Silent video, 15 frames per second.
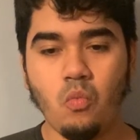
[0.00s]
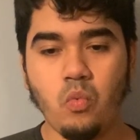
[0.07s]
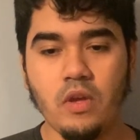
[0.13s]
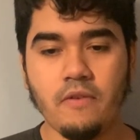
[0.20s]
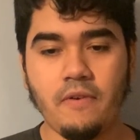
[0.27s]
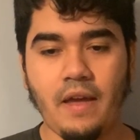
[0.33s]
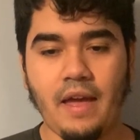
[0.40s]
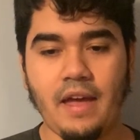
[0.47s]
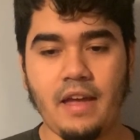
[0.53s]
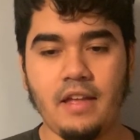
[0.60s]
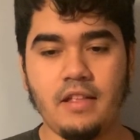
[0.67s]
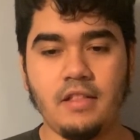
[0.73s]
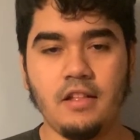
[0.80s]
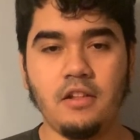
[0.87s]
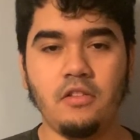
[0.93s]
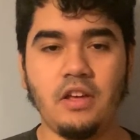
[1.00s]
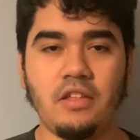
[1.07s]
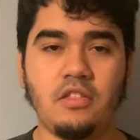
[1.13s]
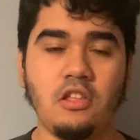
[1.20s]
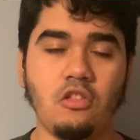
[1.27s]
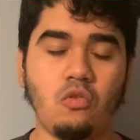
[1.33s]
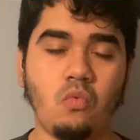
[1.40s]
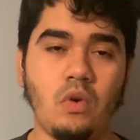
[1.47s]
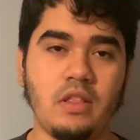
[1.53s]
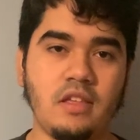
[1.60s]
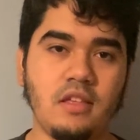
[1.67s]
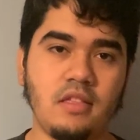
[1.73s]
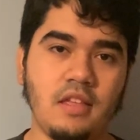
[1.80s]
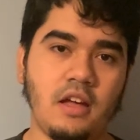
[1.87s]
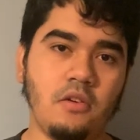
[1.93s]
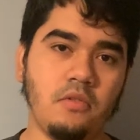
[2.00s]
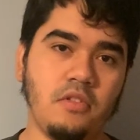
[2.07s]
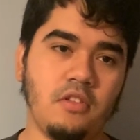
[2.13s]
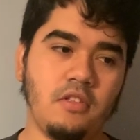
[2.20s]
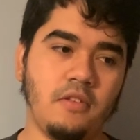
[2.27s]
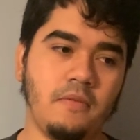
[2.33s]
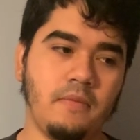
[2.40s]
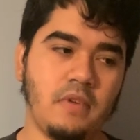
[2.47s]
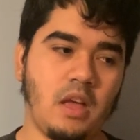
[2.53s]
we've had less than 20,000